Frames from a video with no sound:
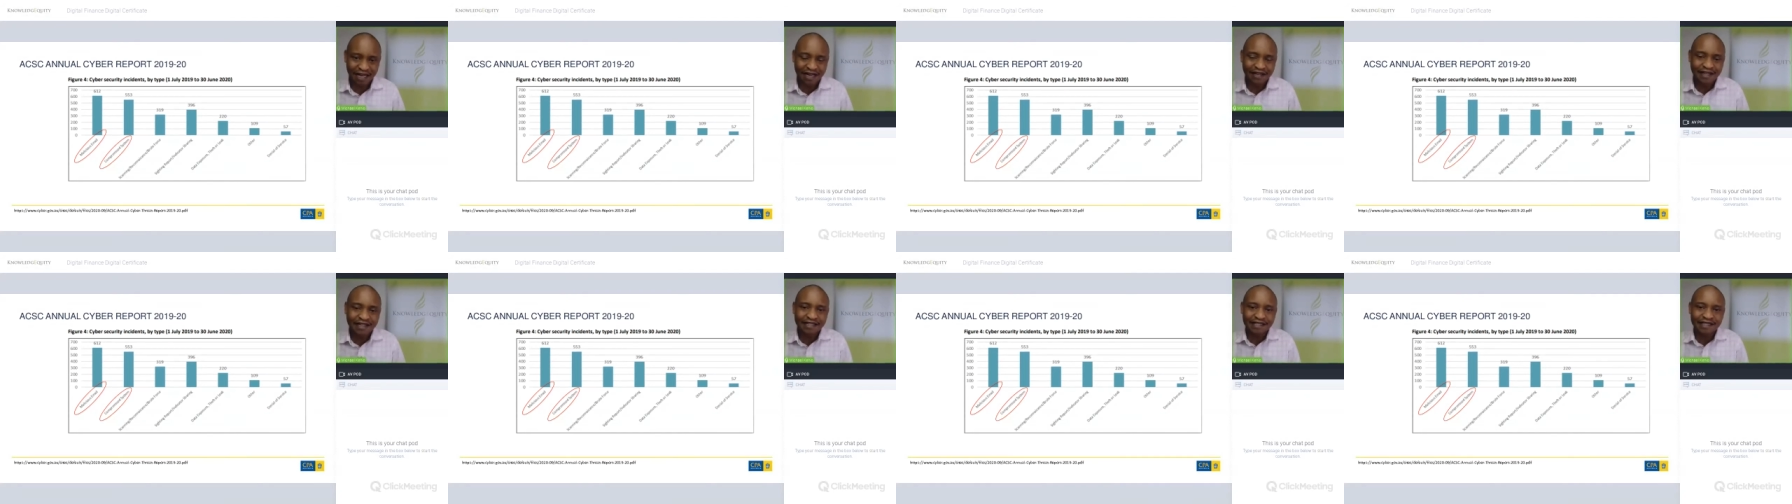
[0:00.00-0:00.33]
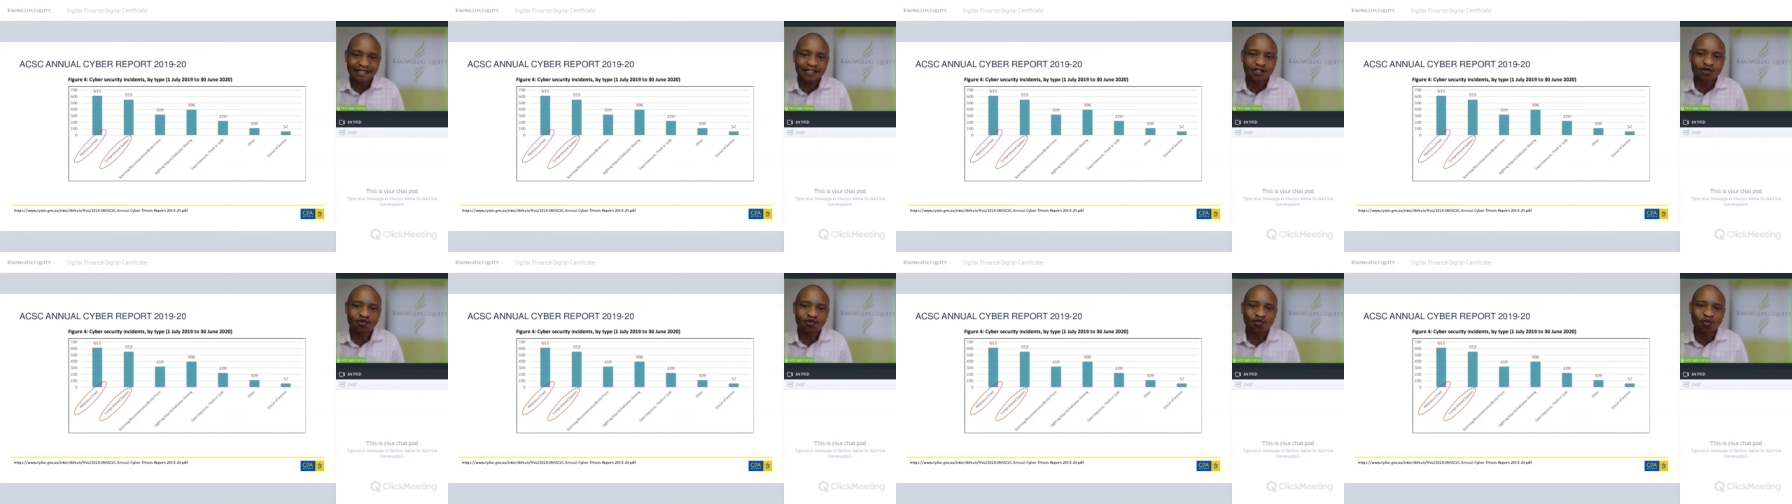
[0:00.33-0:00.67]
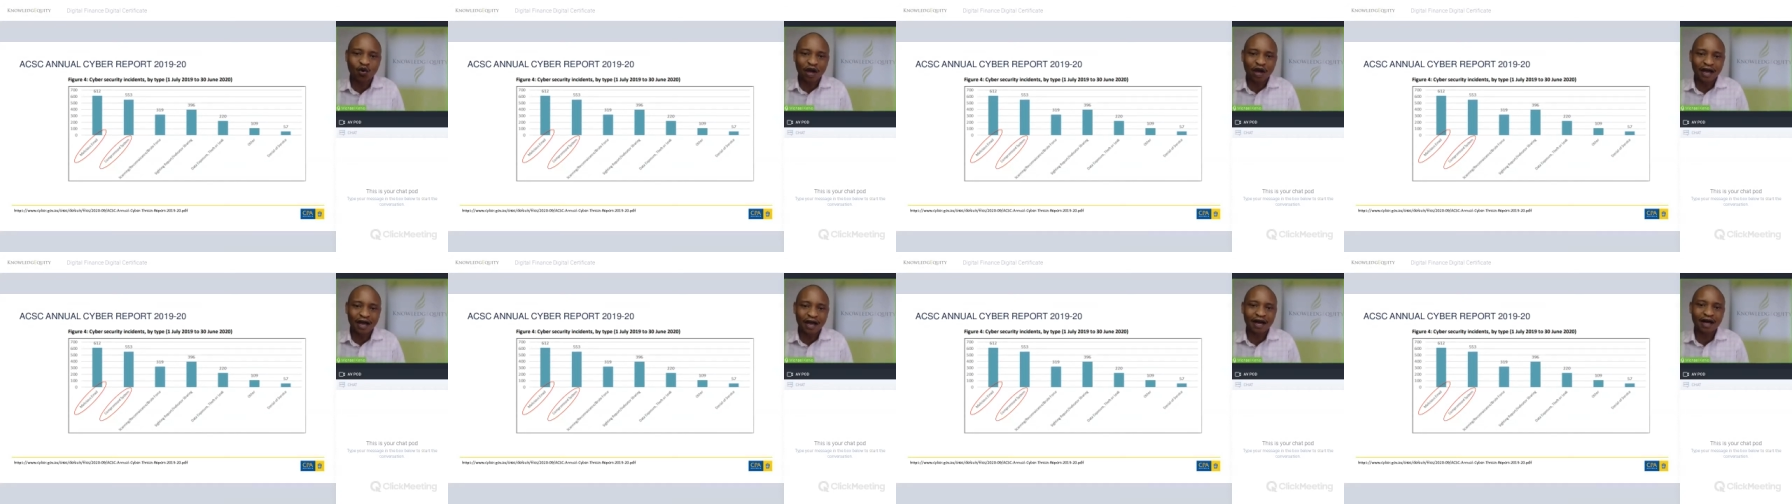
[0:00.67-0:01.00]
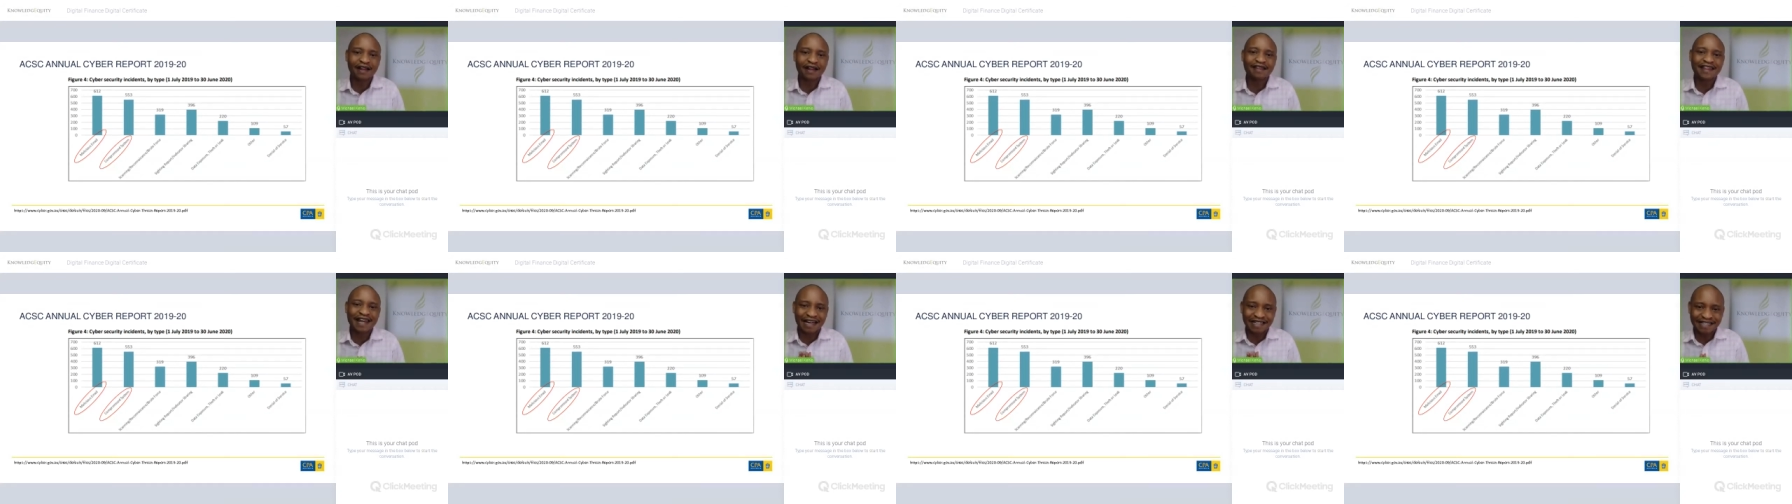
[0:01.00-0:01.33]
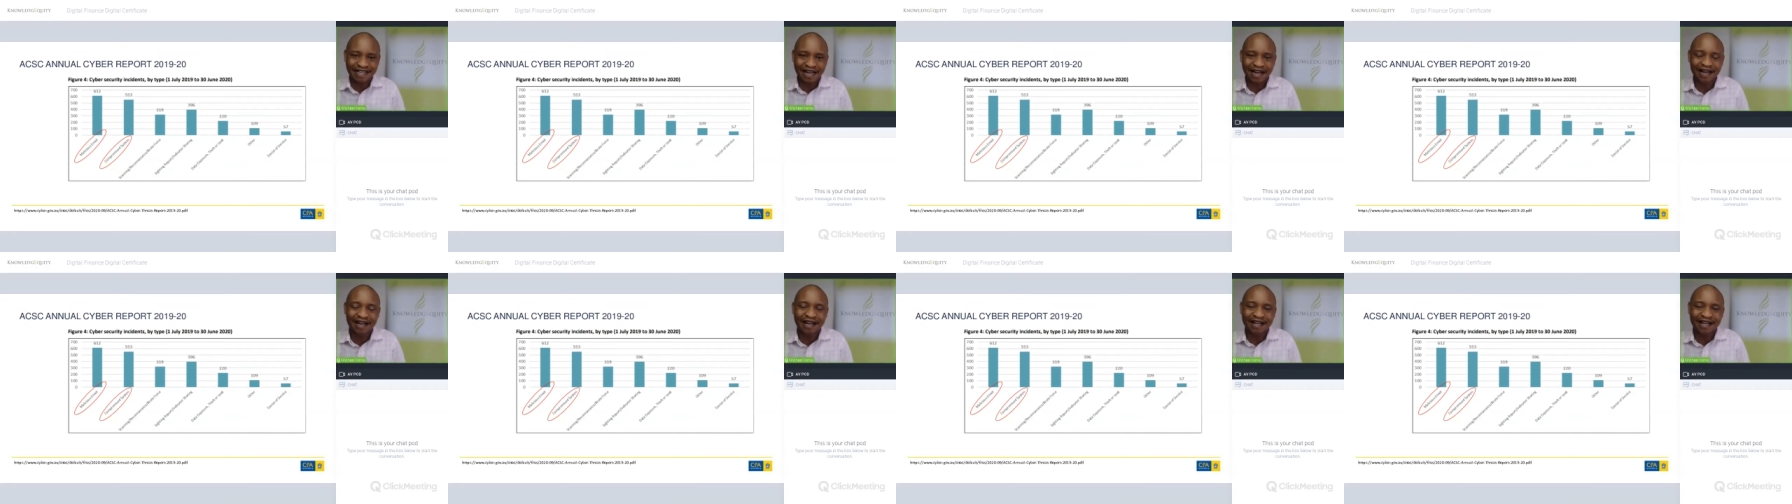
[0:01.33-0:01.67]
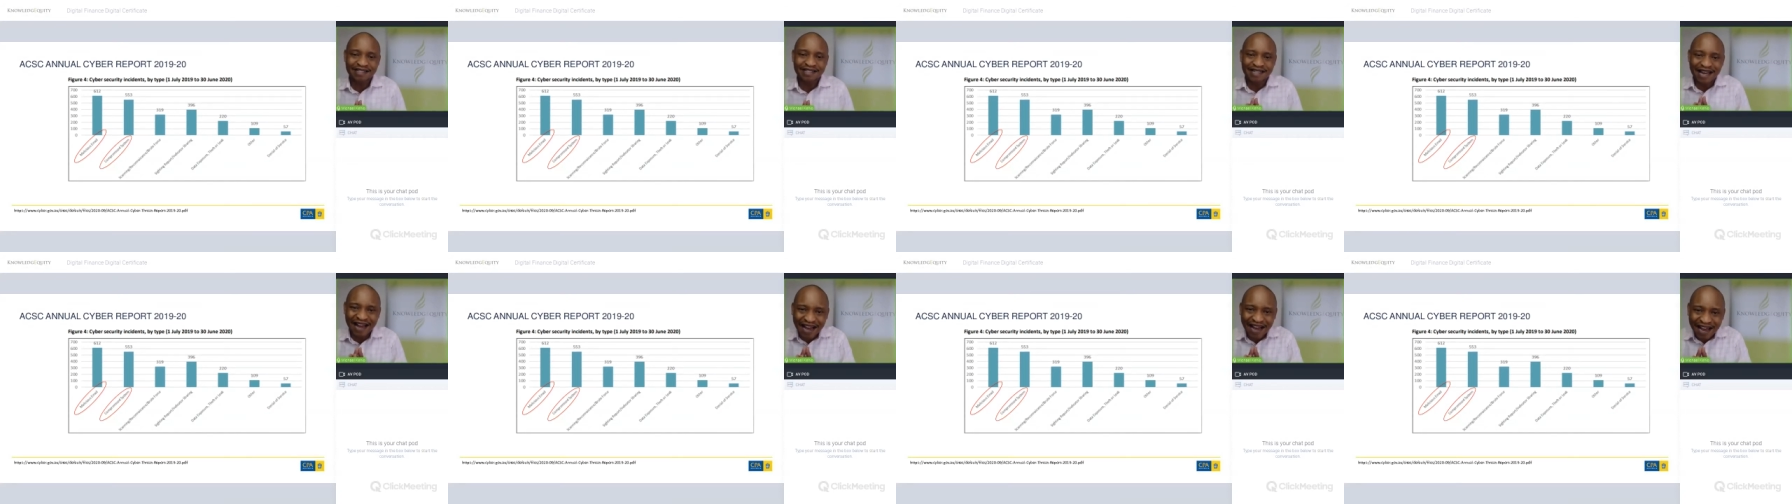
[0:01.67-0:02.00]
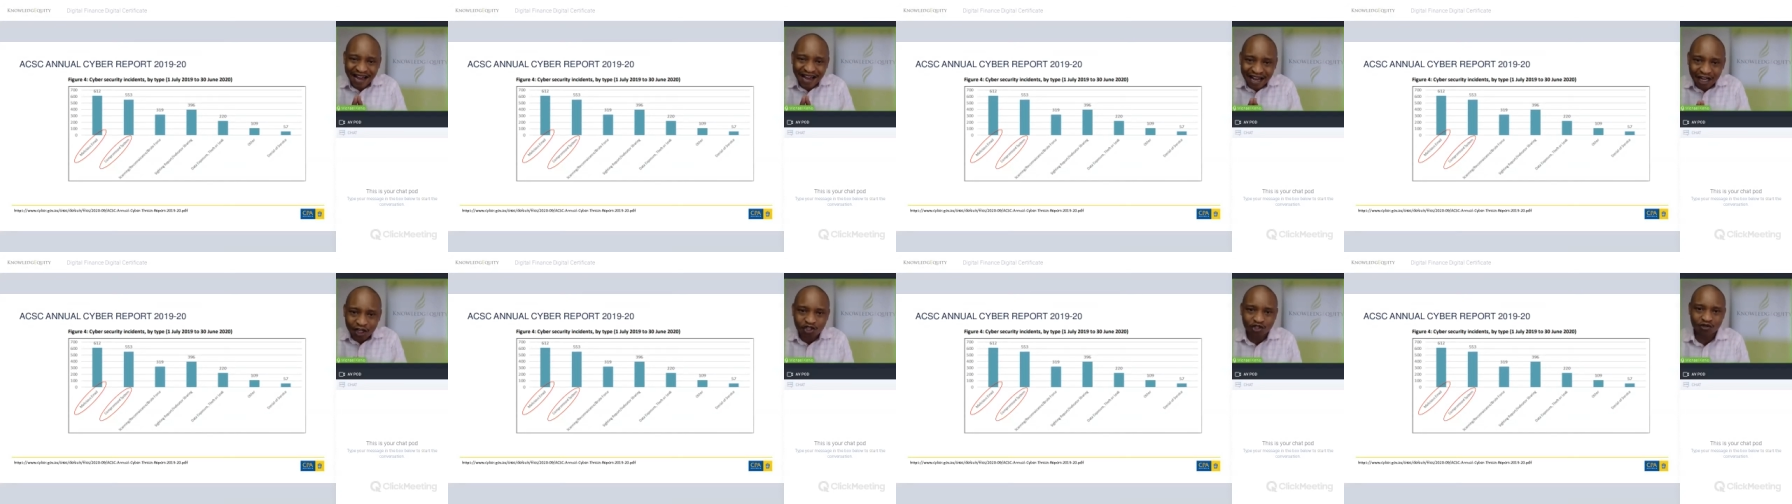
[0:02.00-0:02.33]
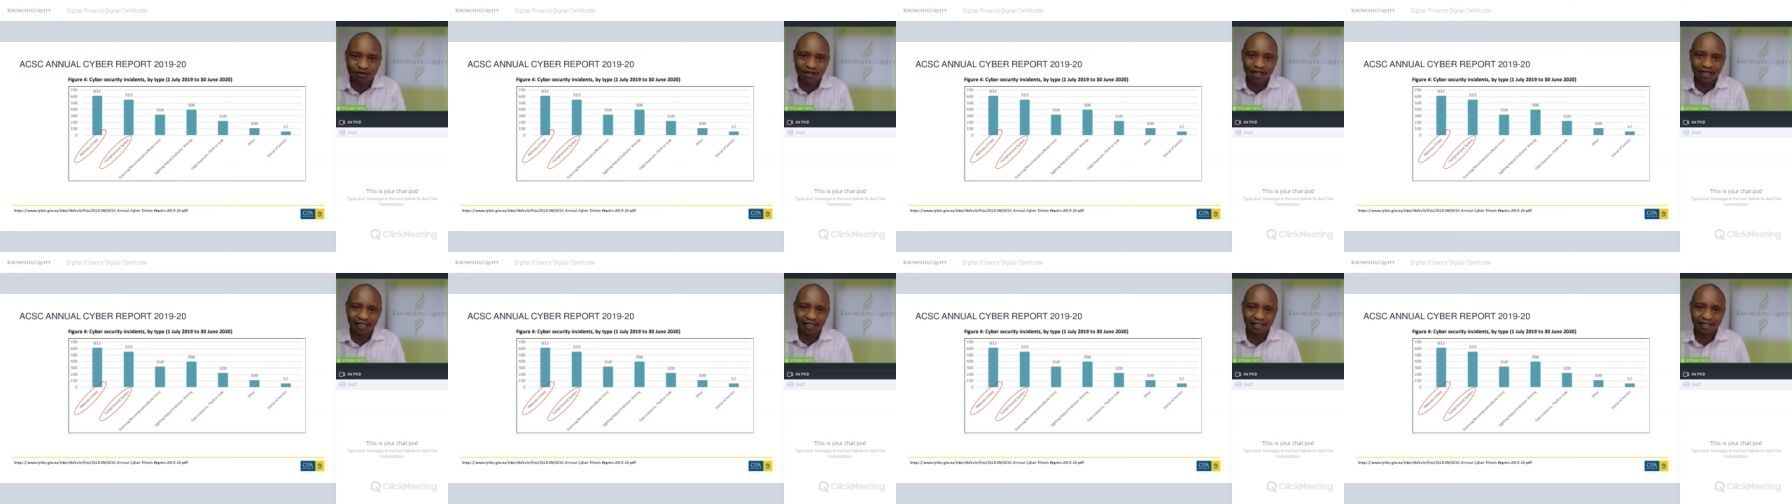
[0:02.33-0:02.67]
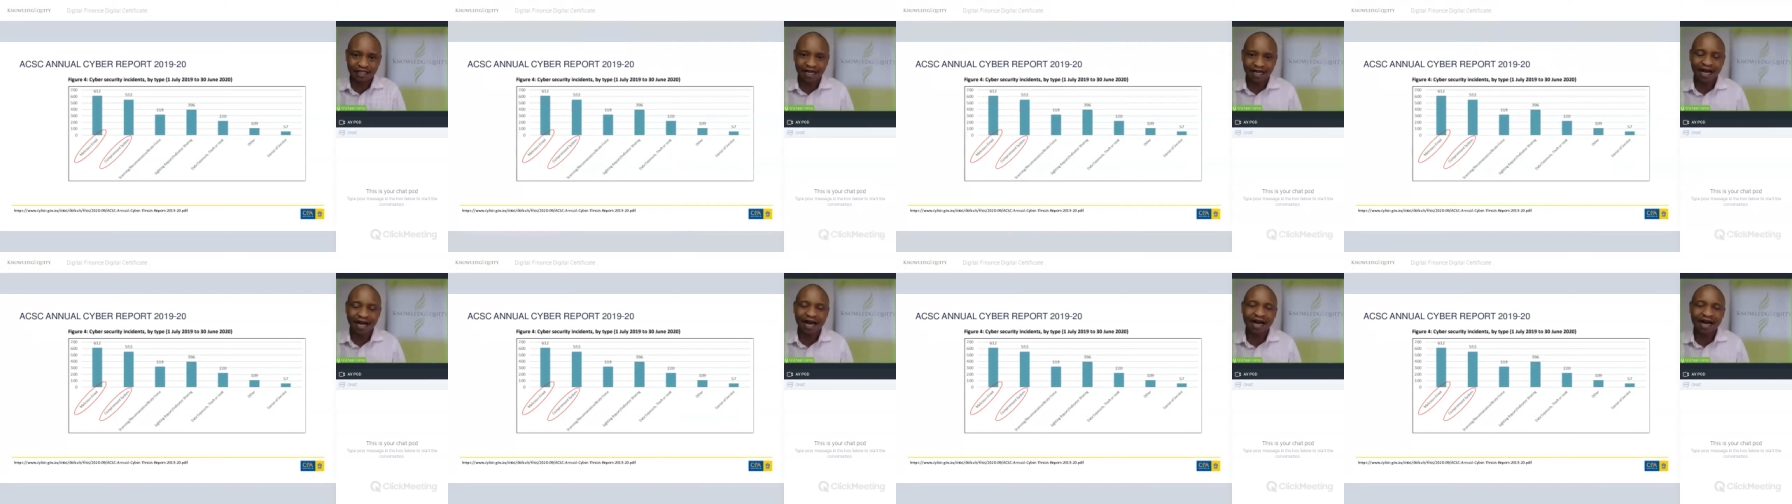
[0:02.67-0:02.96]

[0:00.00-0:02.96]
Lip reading: and this is where the attackers actually